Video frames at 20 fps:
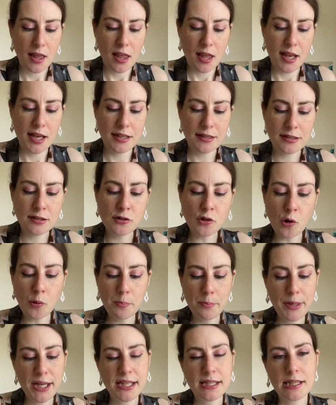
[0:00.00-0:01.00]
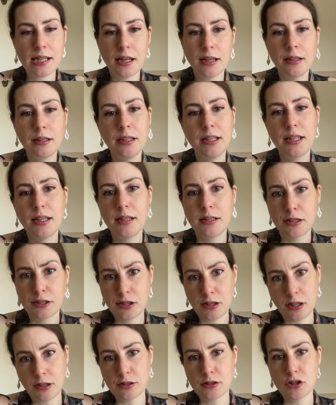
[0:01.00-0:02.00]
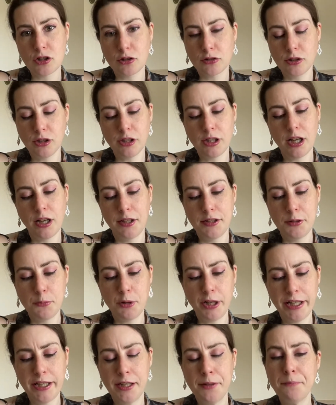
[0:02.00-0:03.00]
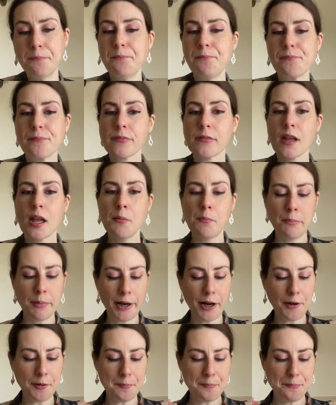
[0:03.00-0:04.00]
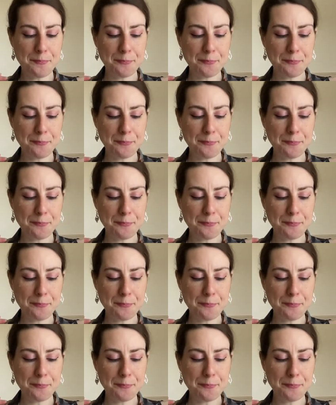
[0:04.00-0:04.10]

It's not bitter in a dark chocolate kind of way, but